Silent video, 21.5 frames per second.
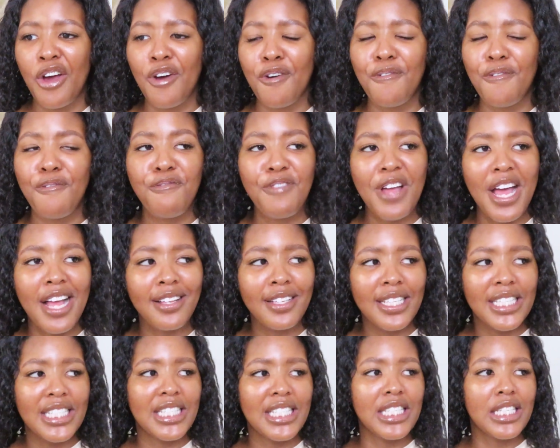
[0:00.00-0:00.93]

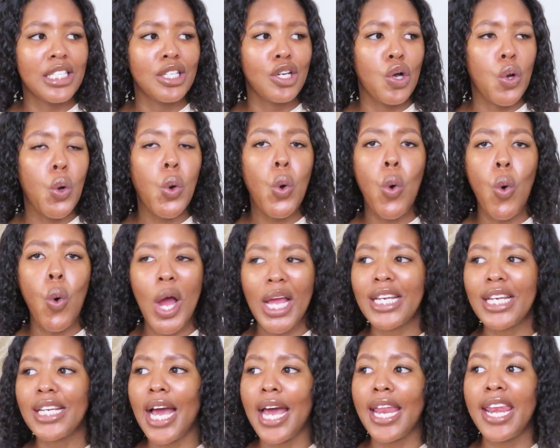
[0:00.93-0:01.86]
felt
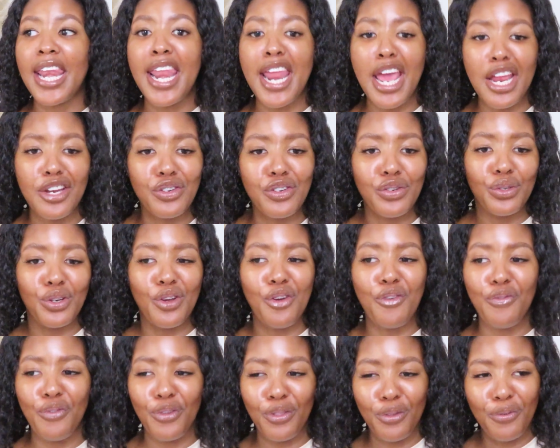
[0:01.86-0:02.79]
quite unnatural
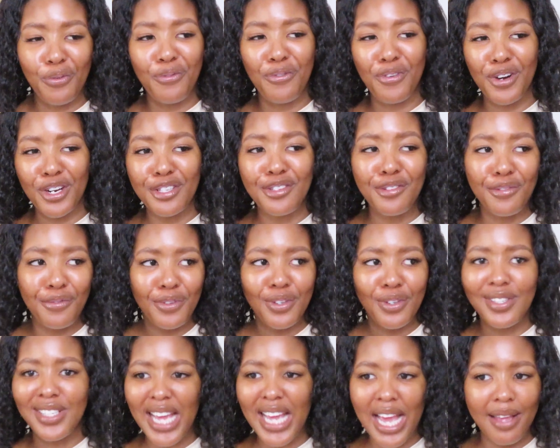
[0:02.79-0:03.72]
for the first
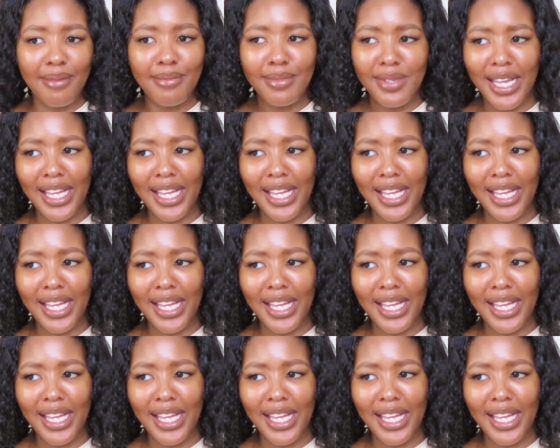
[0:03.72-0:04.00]
few times.